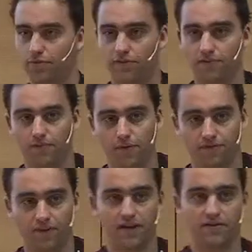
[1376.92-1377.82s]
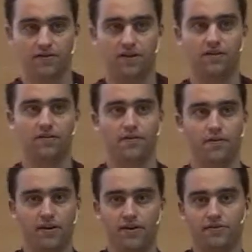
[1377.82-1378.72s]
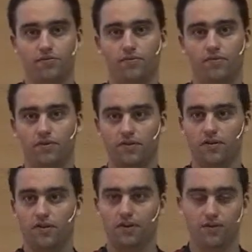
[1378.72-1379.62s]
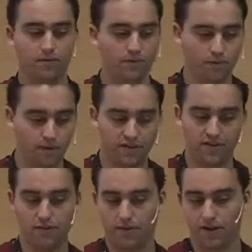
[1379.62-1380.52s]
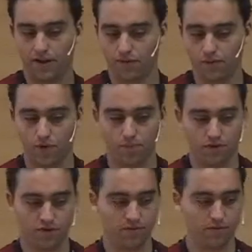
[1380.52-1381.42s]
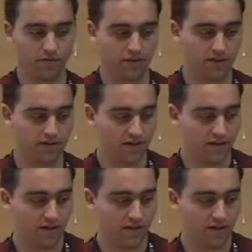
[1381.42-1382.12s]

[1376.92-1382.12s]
we, we face and things uh, we didn't think were possible. And